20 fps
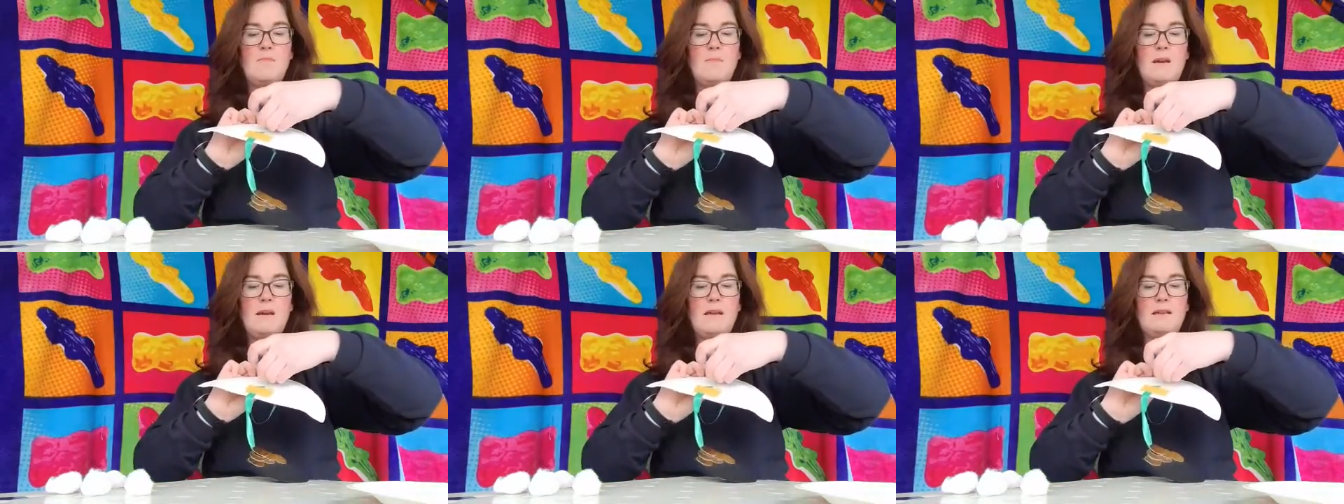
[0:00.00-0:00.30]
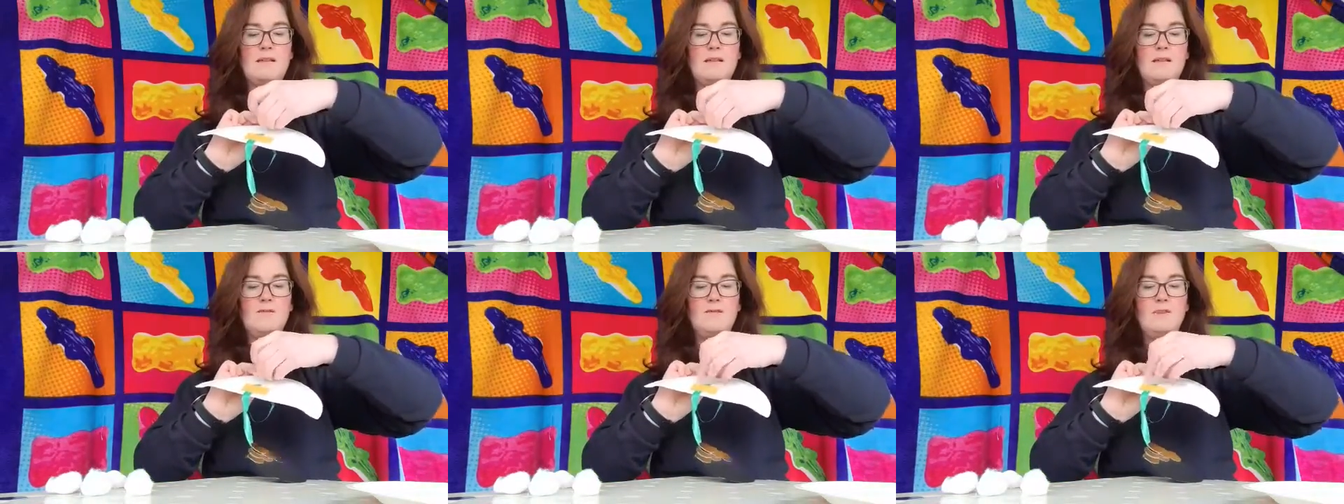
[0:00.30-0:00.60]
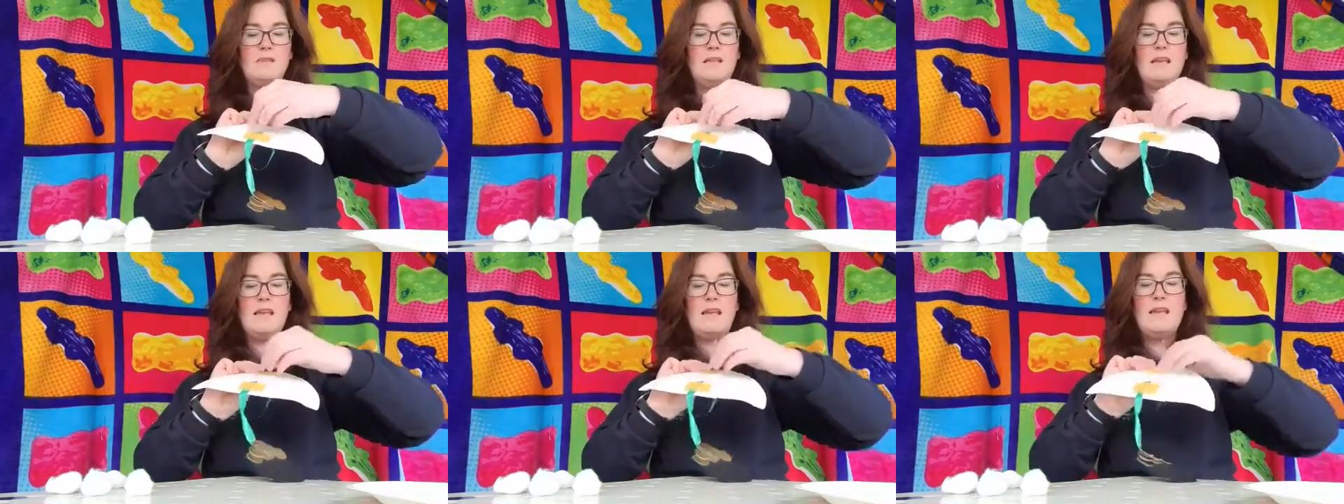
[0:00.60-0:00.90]
bit of
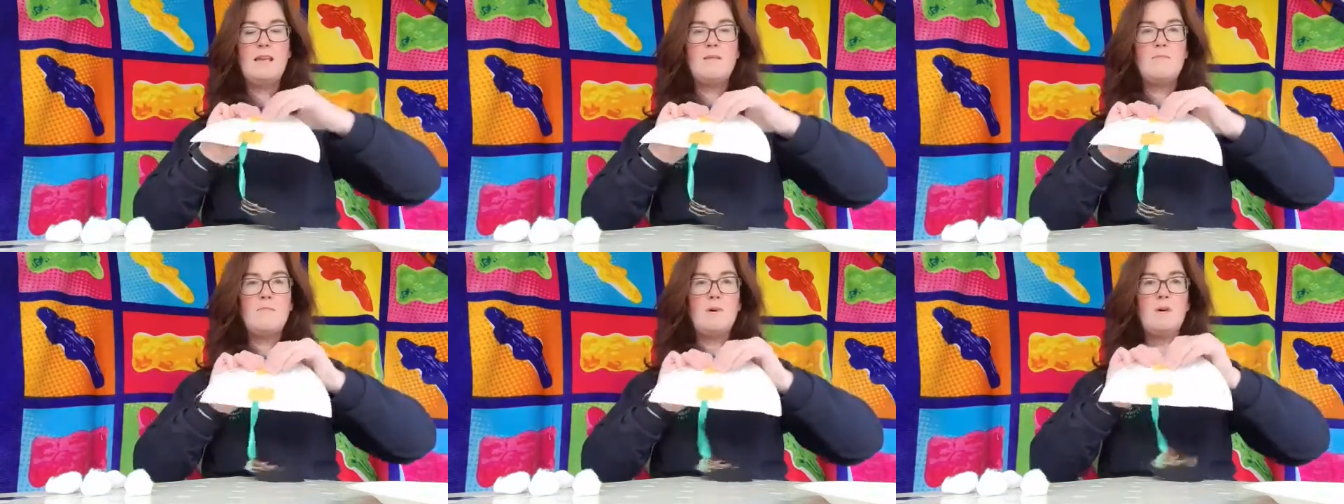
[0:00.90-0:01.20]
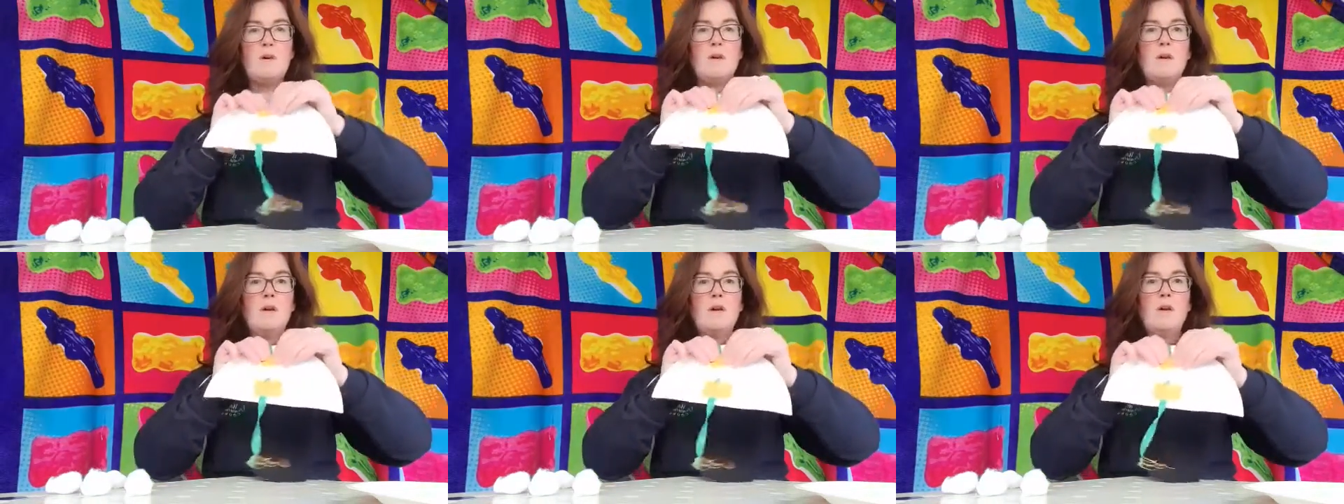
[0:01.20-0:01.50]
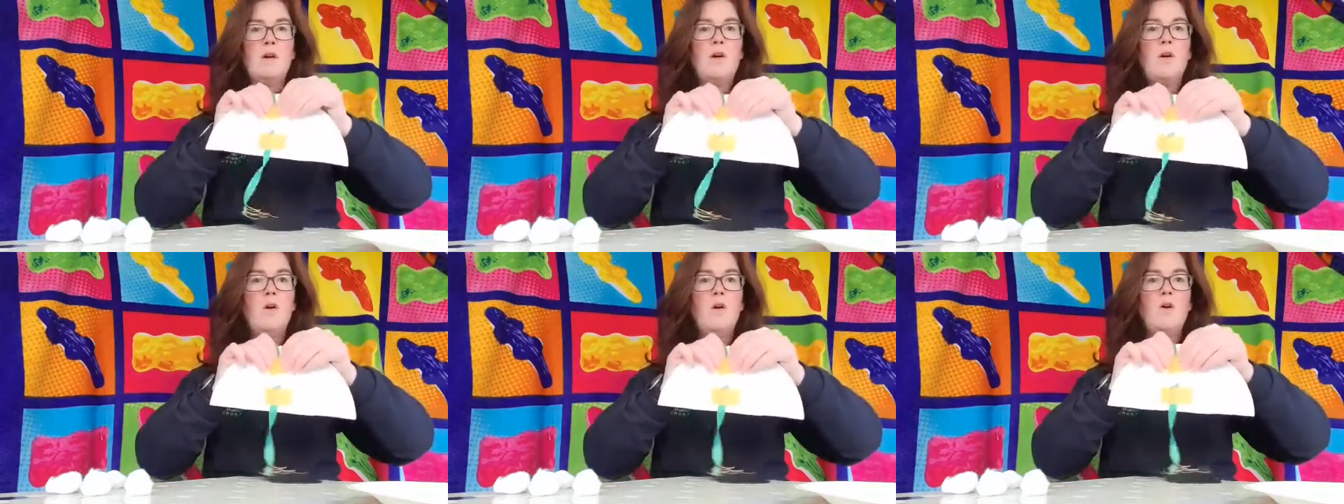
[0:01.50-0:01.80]
tape
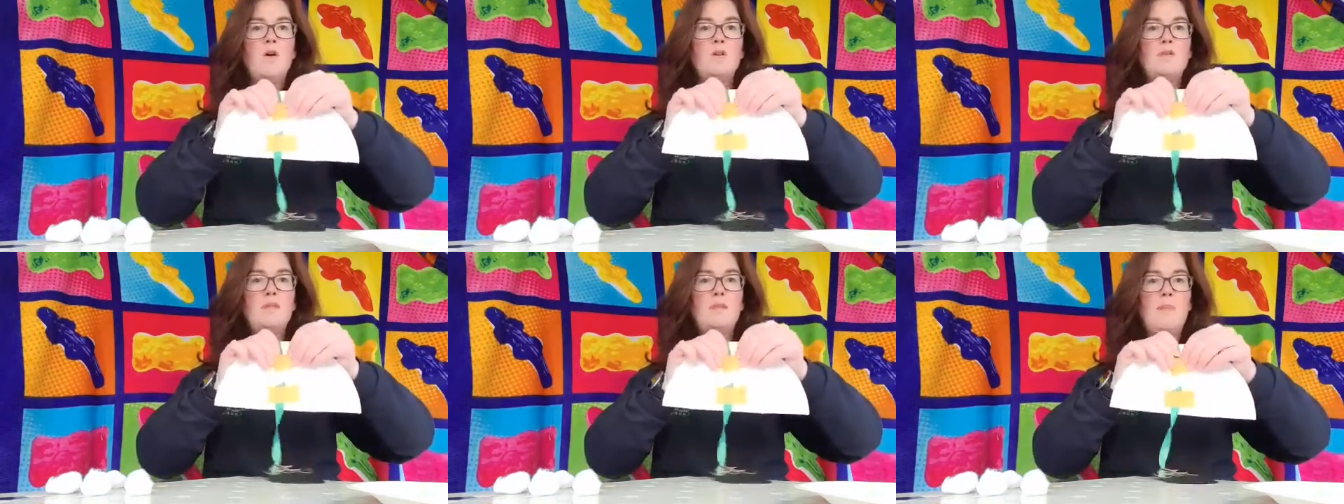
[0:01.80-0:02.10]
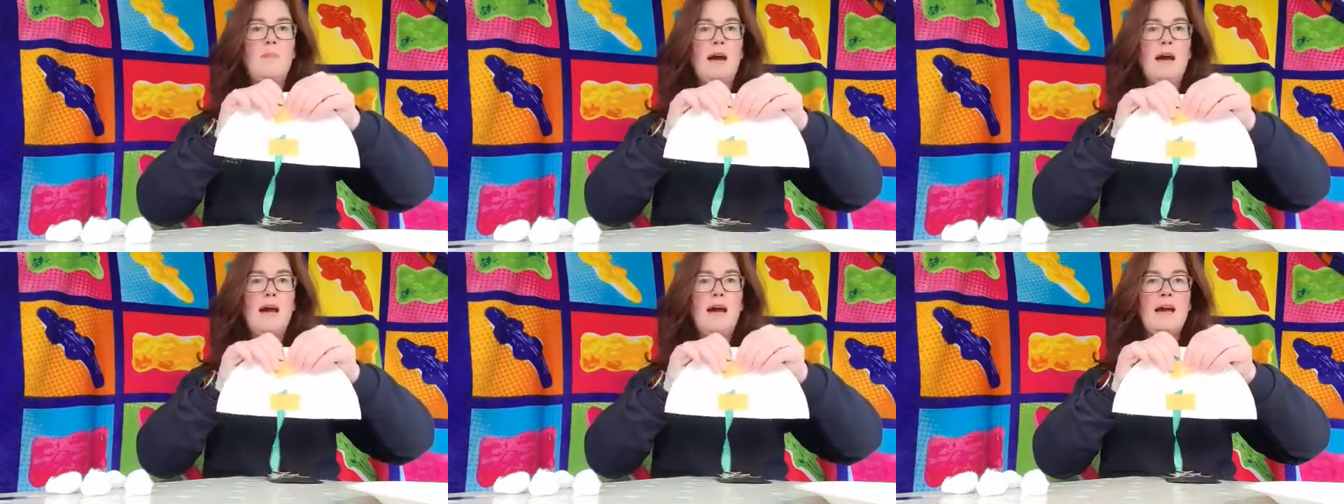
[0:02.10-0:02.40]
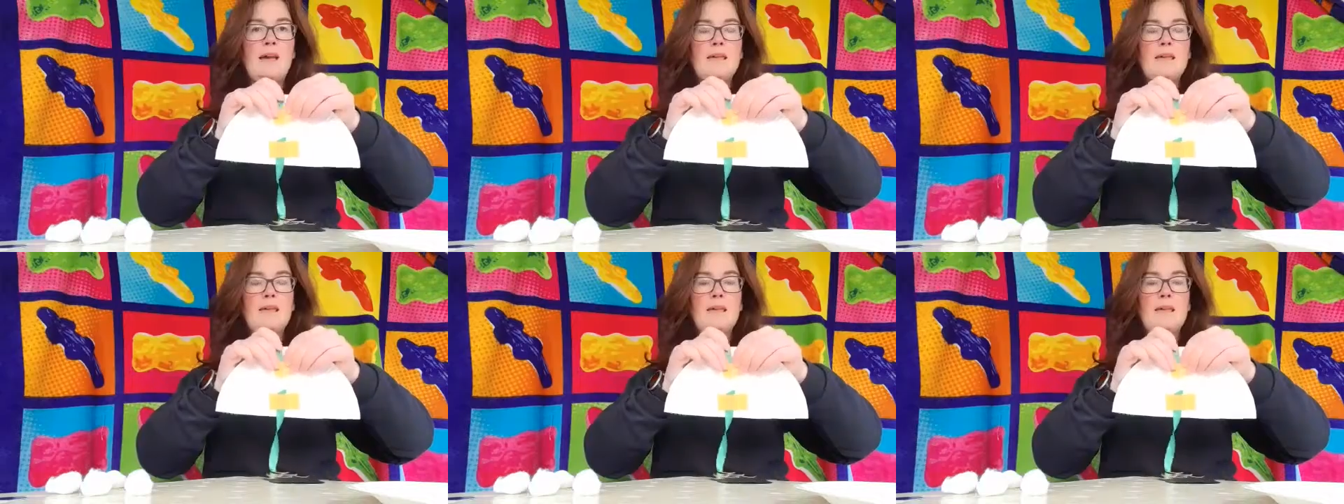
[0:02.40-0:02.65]
on the back.